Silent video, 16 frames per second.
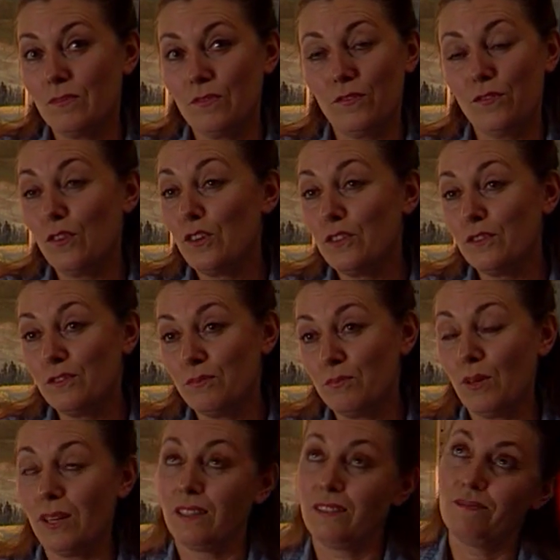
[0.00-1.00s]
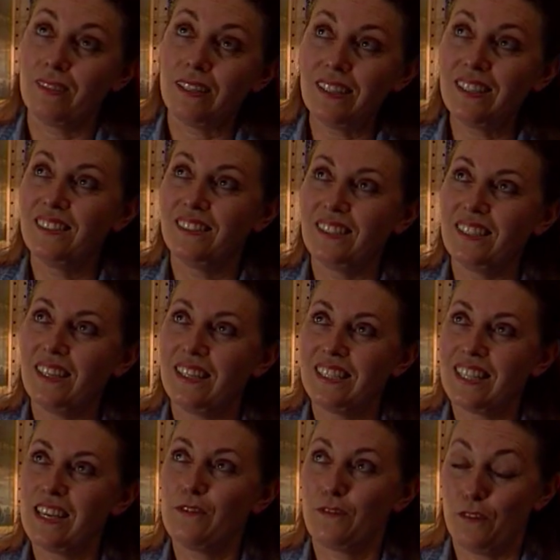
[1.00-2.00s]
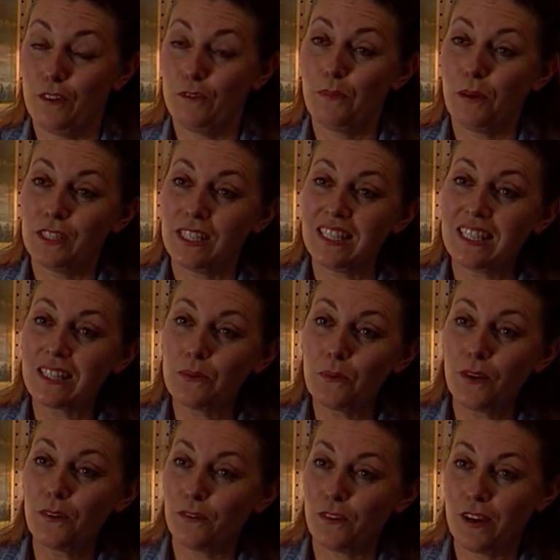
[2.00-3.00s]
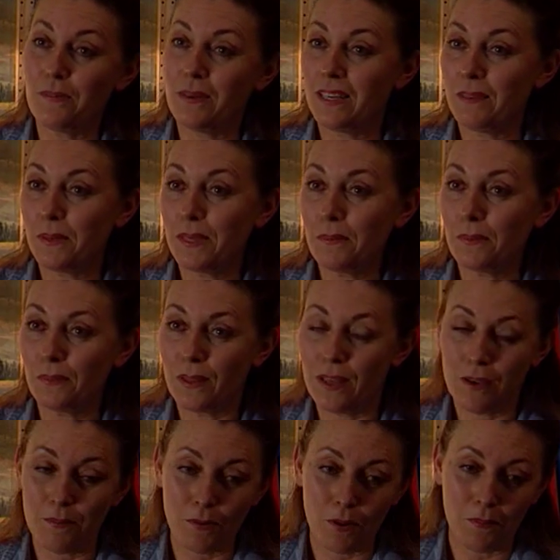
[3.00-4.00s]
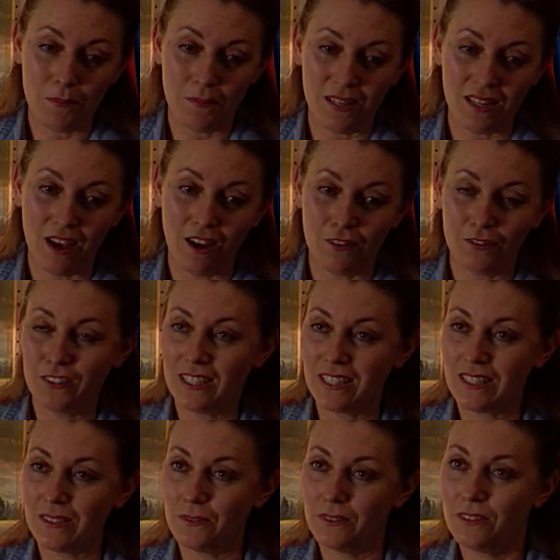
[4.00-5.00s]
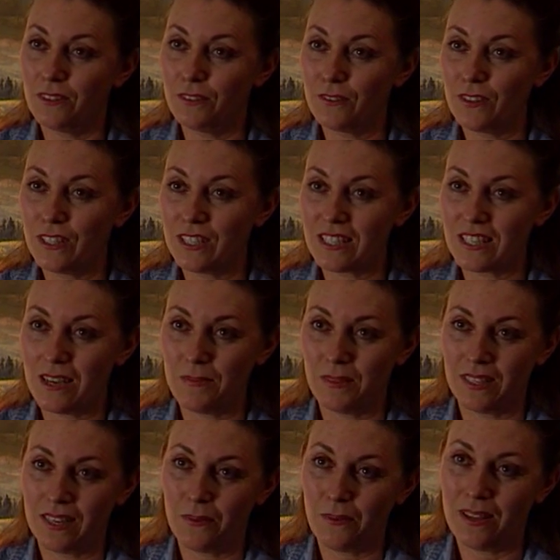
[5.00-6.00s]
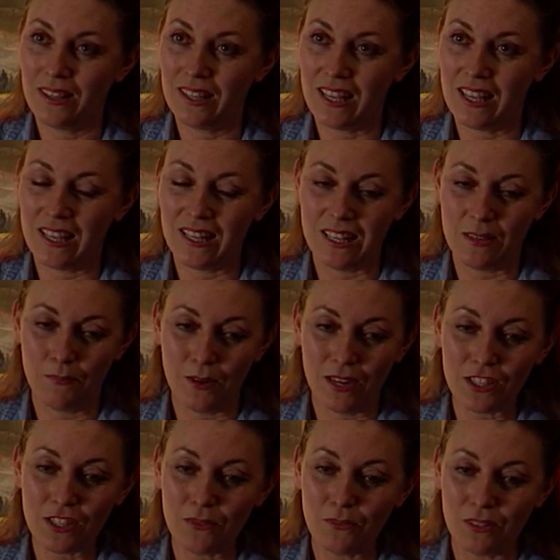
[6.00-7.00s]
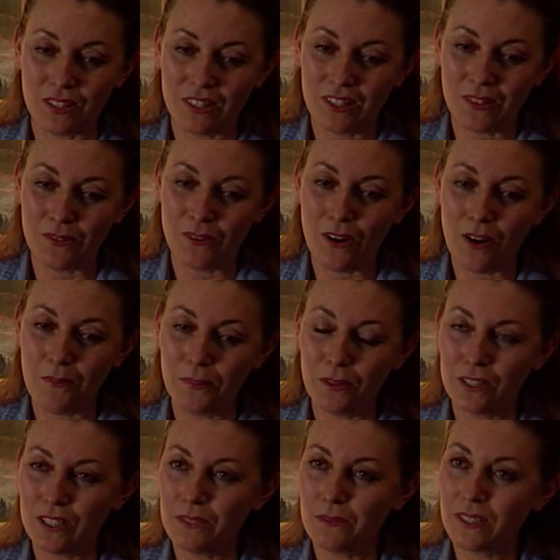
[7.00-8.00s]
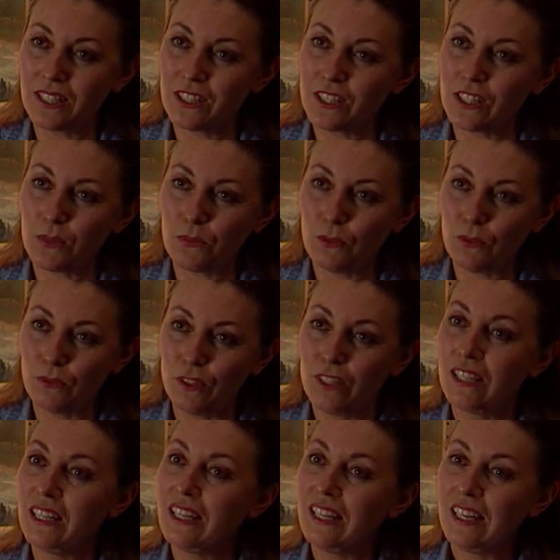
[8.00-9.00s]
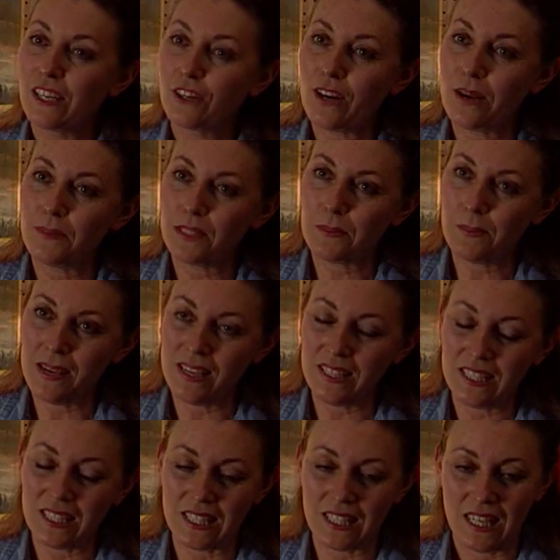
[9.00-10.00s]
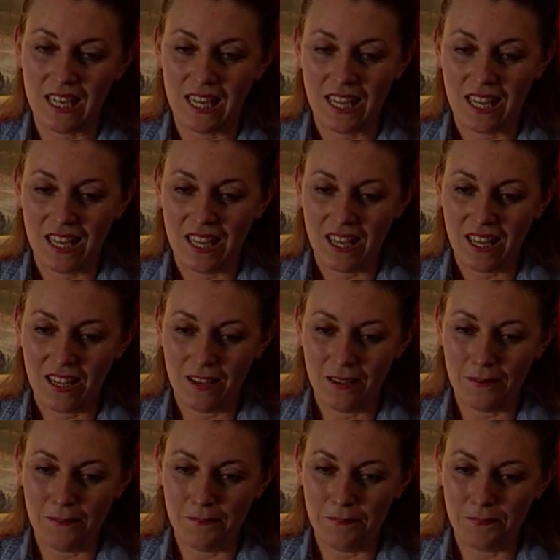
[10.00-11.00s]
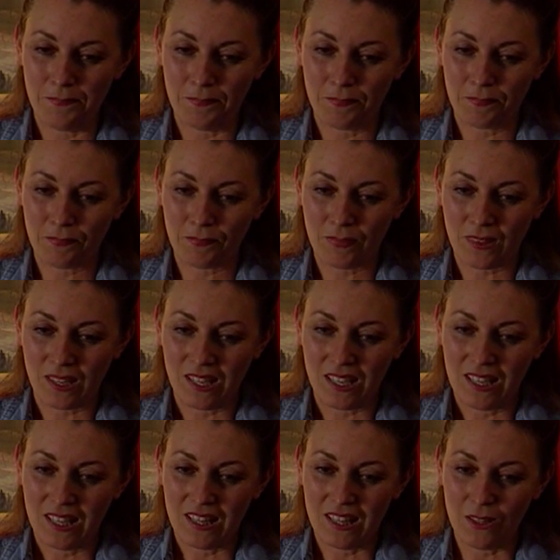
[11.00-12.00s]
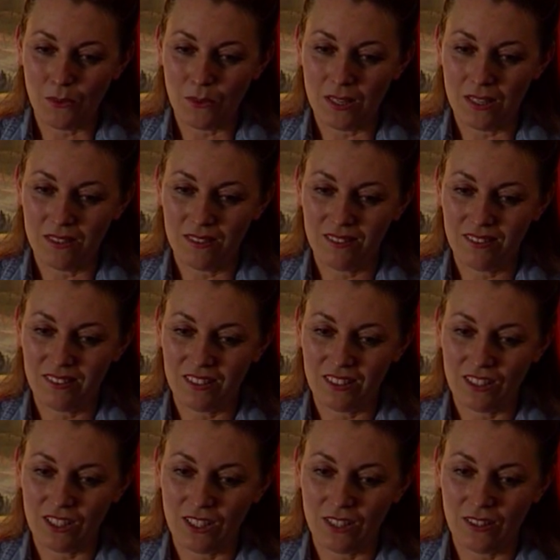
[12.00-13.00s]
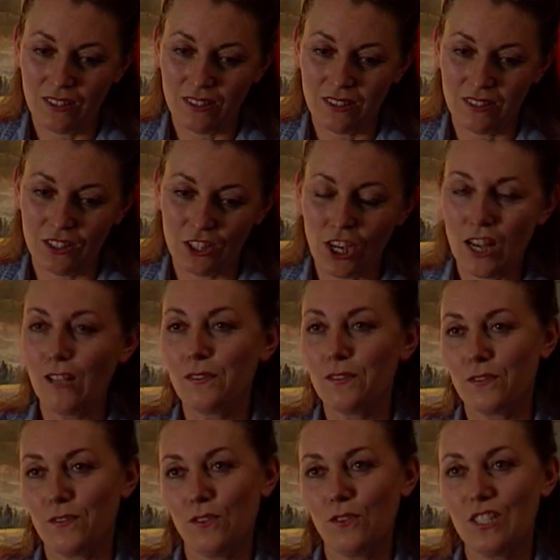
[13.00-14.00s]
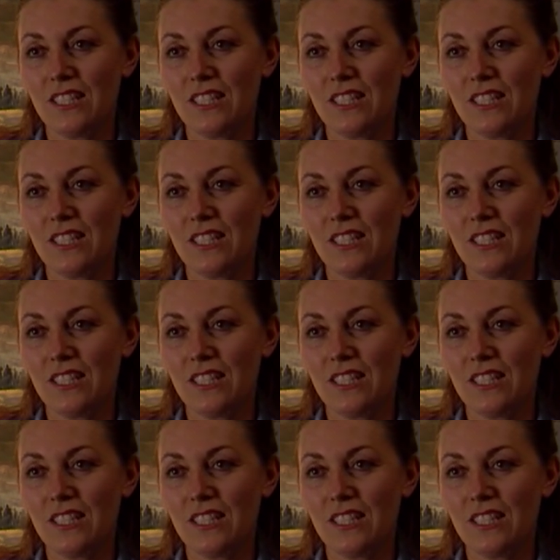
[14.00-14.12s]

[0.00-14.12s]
full of, well, I say full of bodies. There weren't very many people there, probably half a dozen on the first time that I went there. The impression was that there were a lot because it was such a small, cramped space. There were shelves floor to